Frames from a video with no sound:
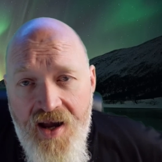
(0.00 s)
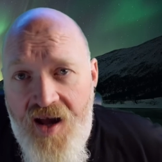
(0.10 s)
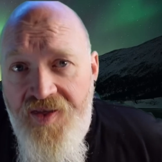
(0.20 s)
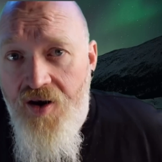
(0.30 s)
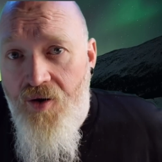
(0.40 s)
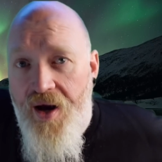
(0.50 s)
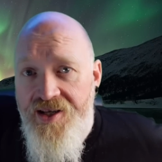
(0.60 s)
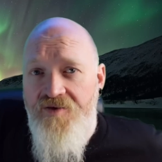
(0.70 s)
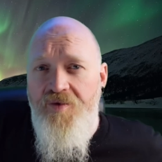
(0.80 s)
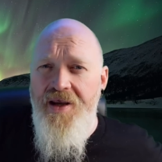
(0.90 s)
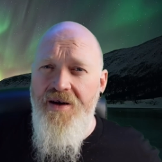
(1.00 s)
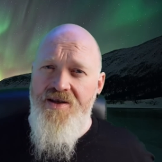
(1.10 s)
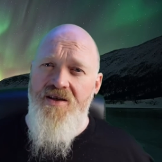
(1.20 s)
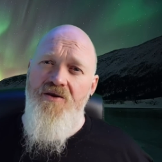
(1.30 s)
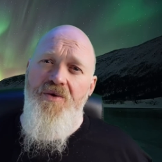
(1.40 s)
And there are ways that we've been able
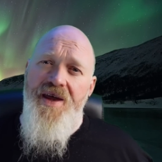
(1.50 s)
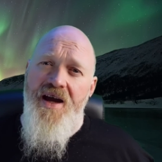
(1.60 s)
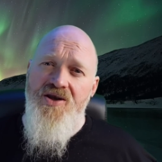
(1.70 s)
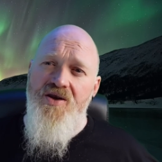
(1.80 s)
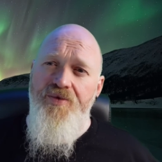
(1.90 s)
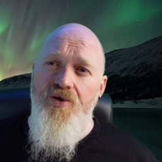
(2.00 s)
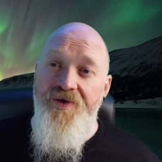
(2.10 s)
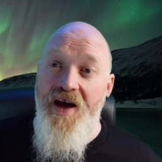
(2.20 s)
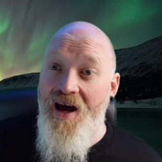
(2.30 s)
to deal with that and support that,